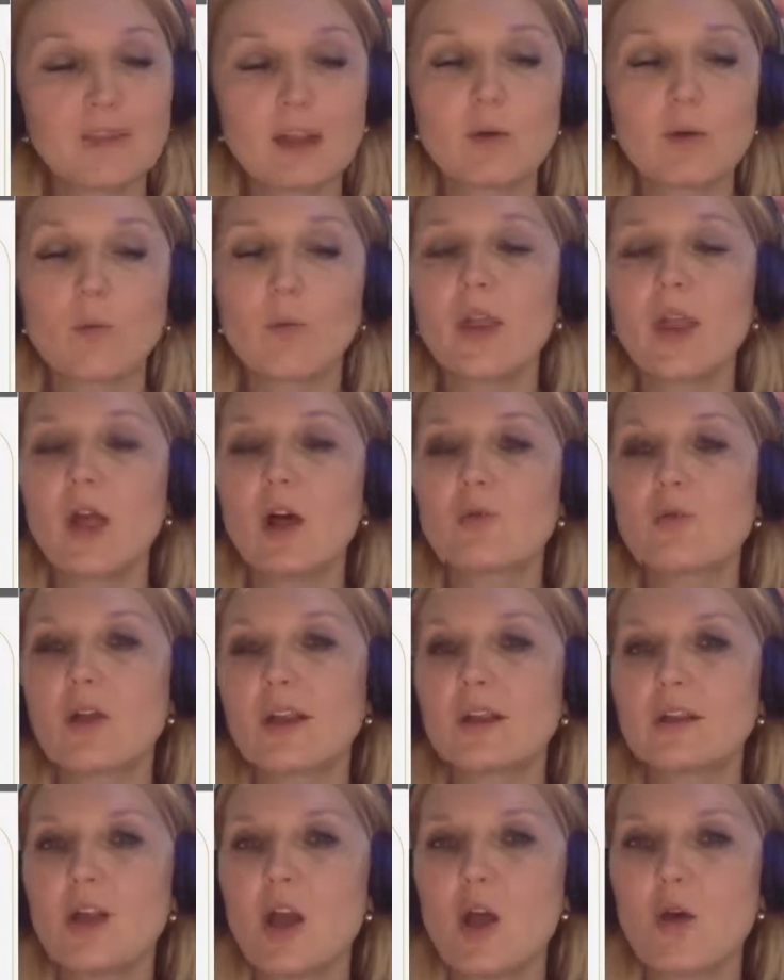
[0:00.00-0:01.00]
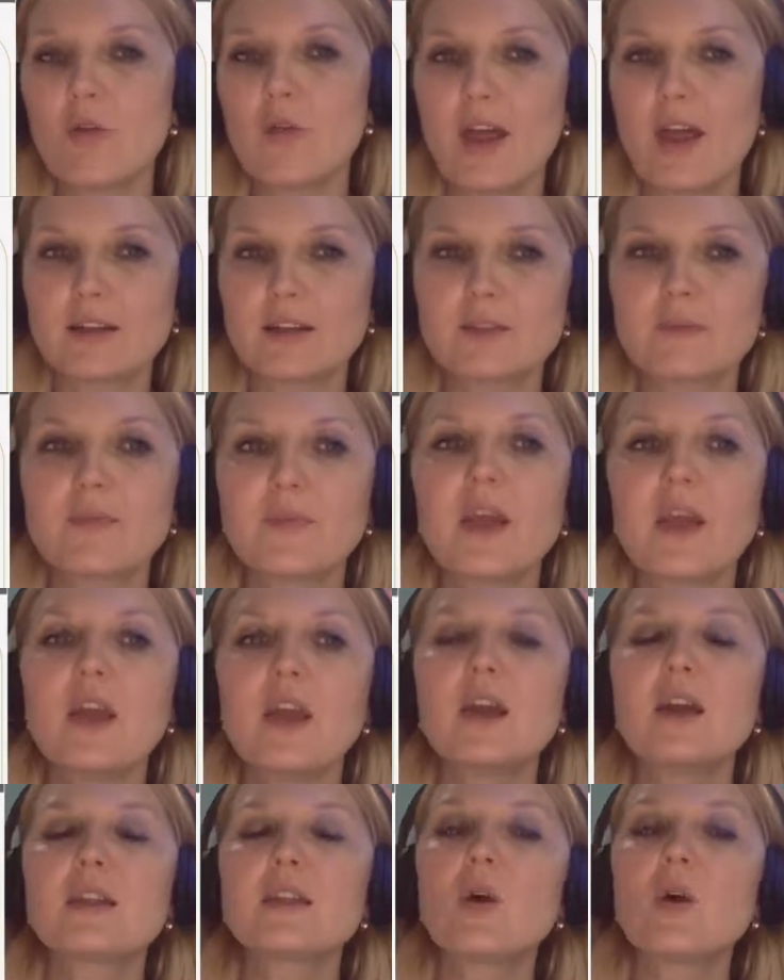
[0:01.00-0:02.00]
We already know that.
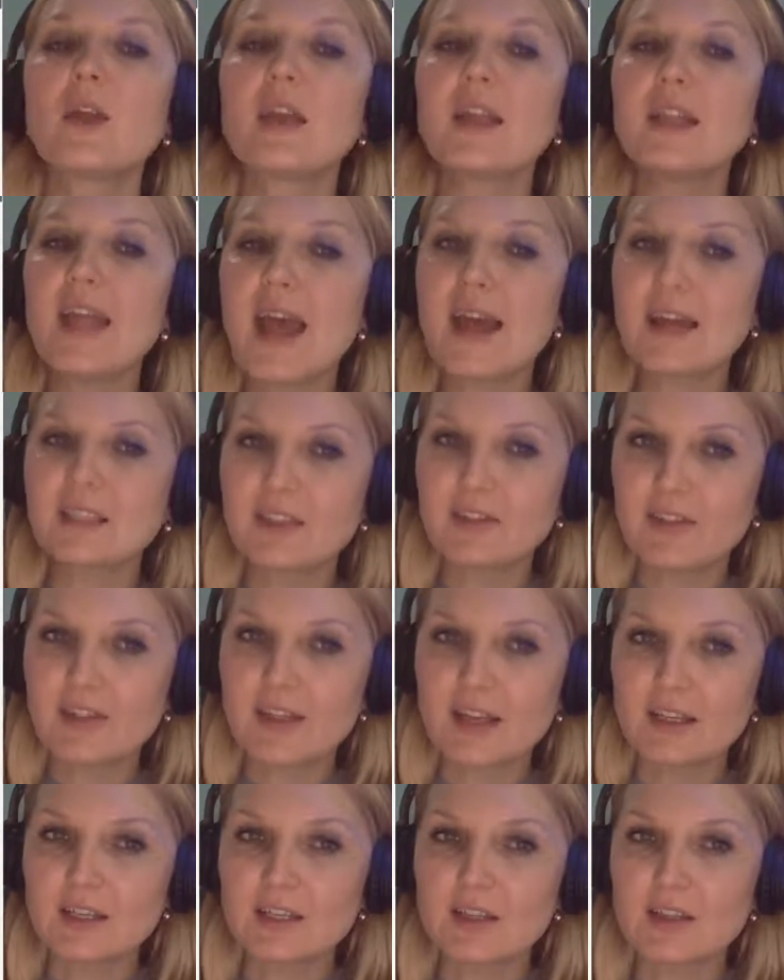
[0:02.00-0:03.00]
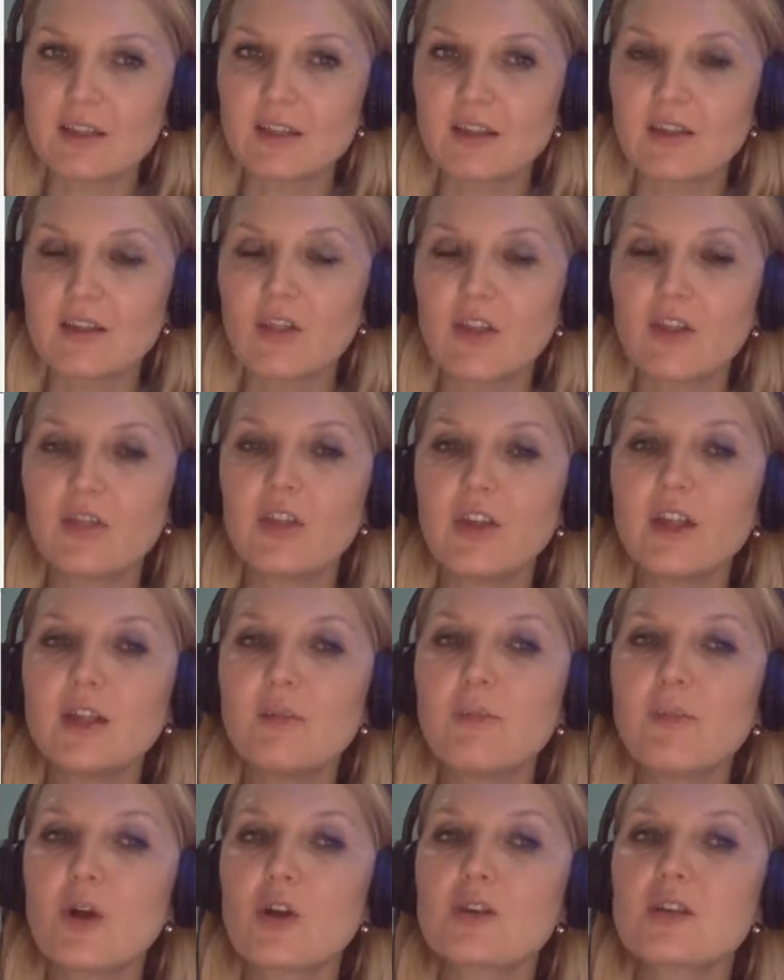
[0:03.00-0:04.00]
So in active sentences, the
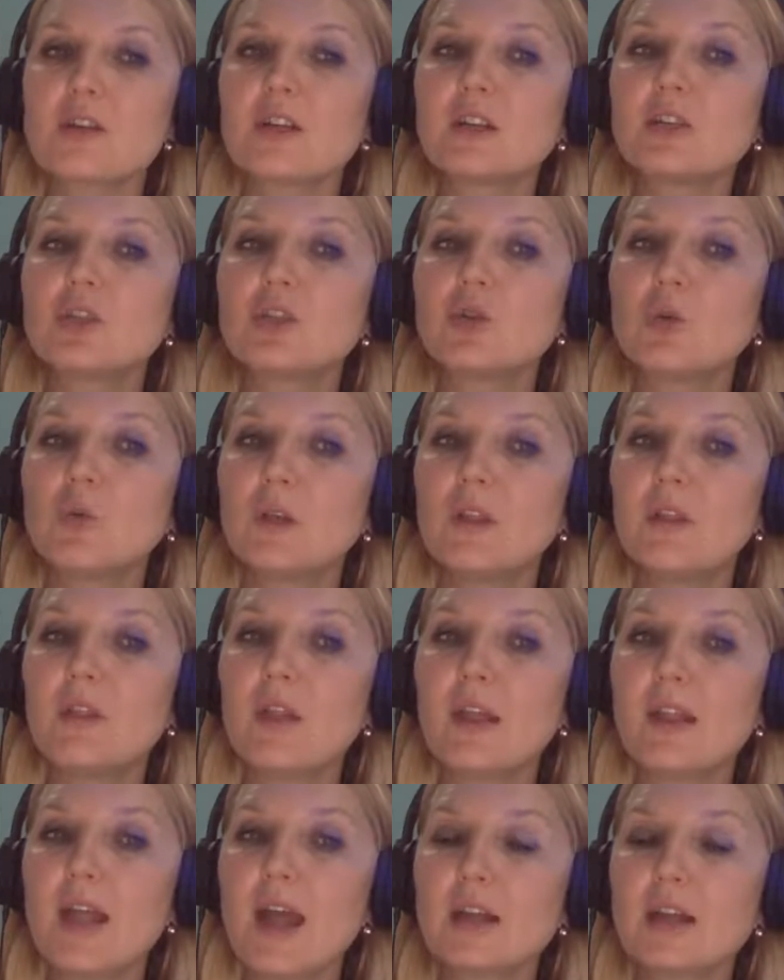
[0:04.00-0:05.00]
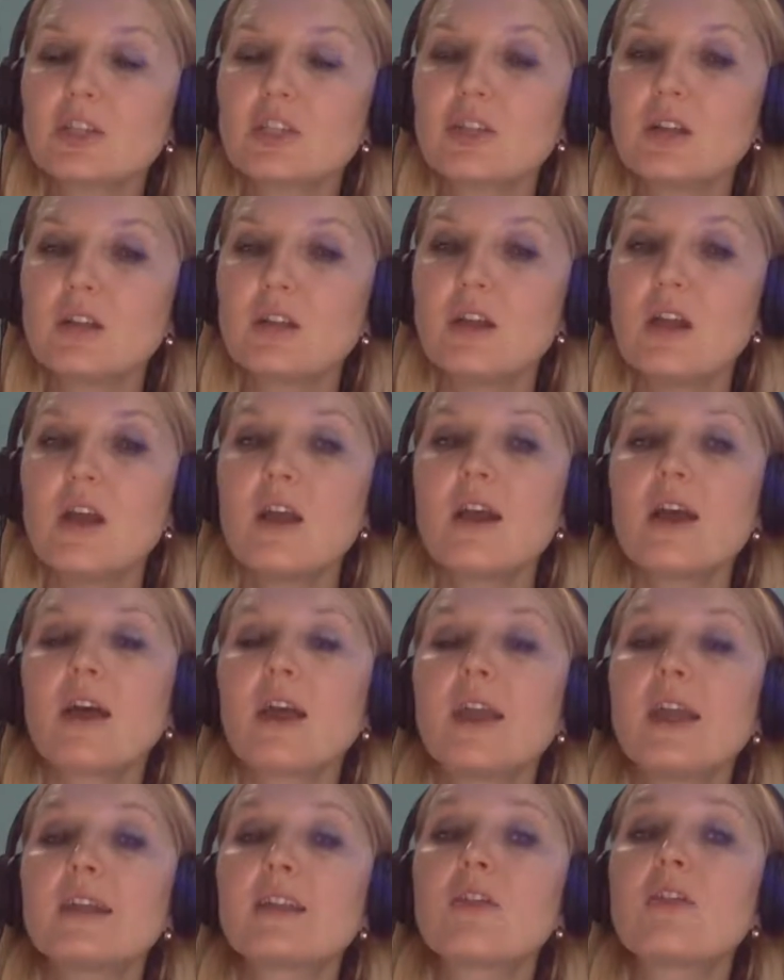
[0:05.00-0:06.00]
third person doing an action
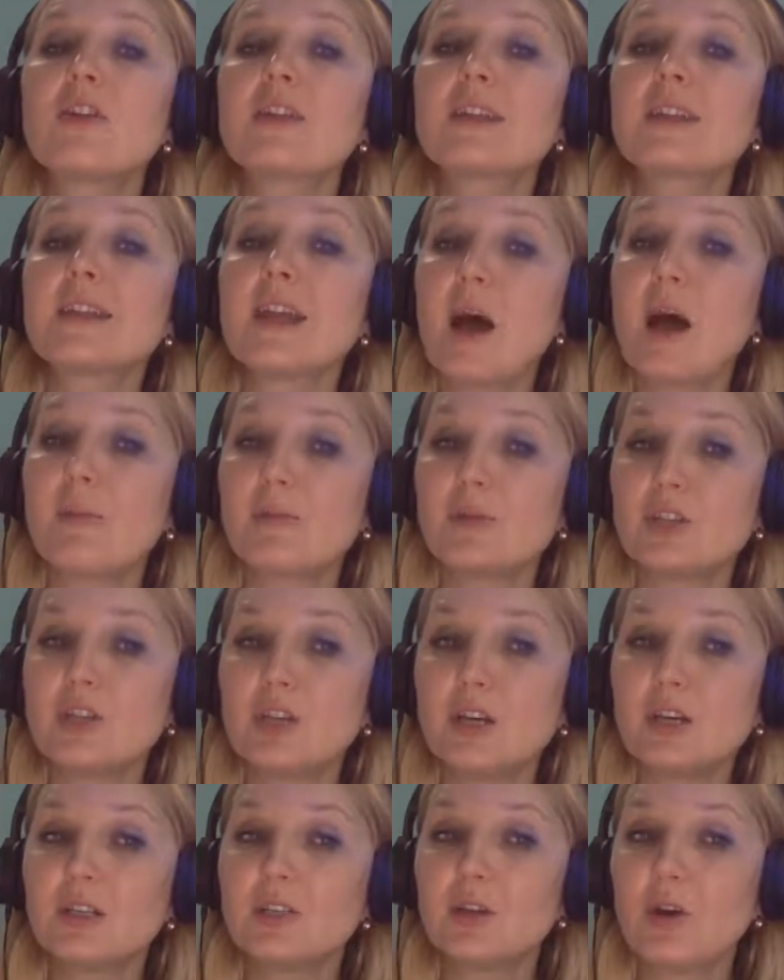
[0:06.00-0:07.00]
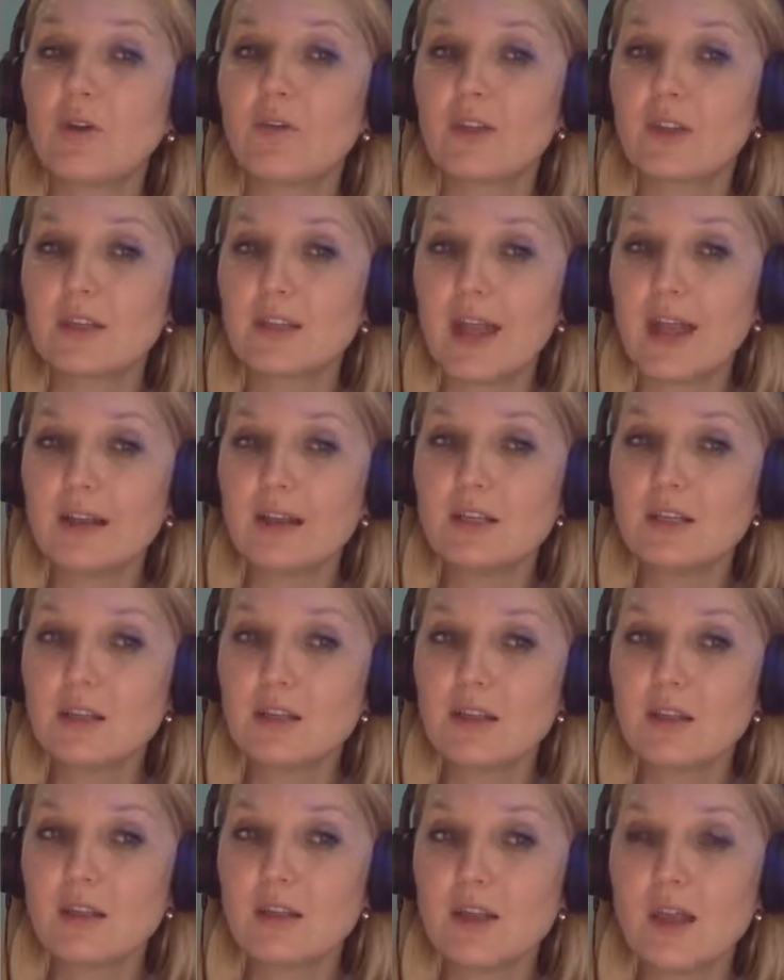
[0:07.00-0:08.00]
is the subject of the
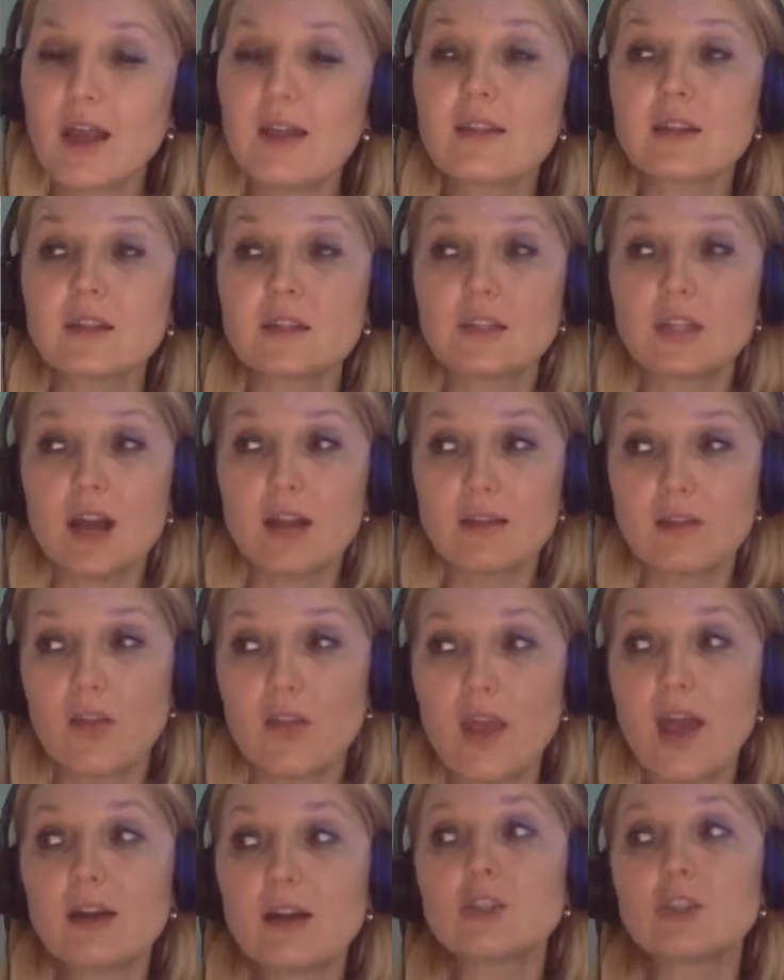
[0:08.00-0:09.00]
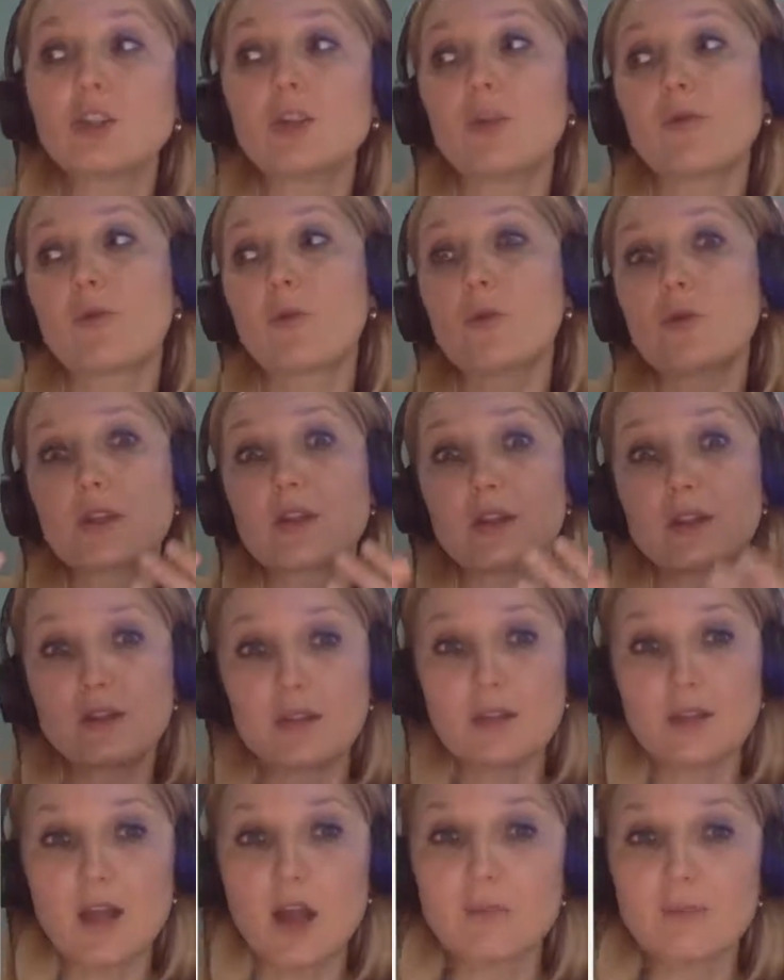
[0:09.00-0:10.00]
sentence. Yes, it does the action. Of course, it's a
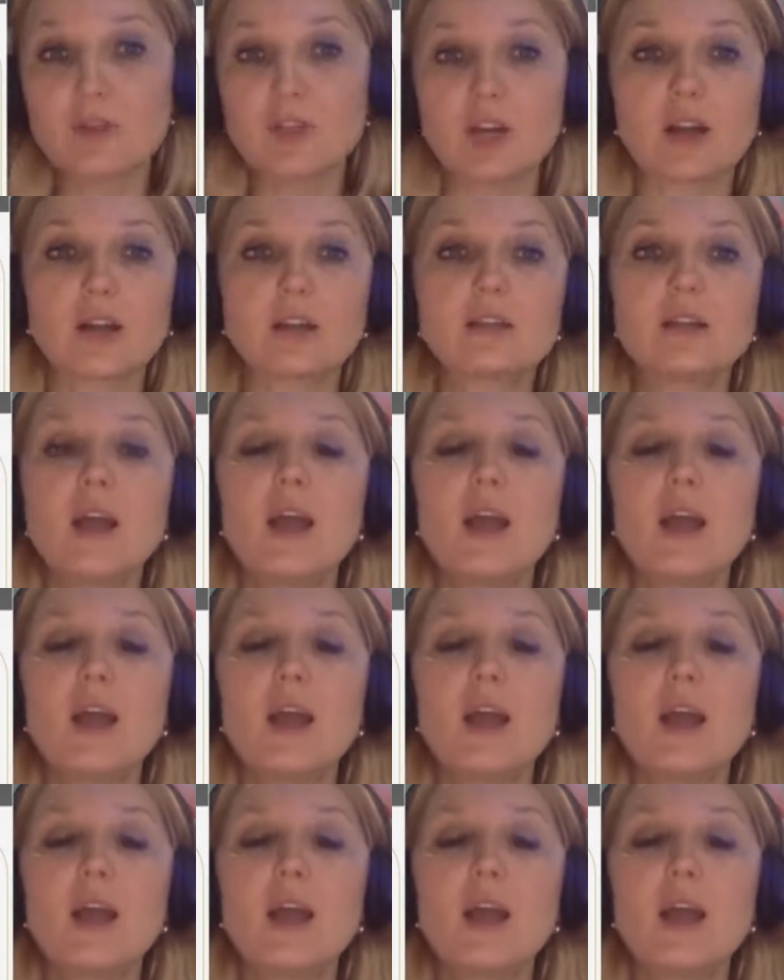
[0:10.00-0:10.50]
subject.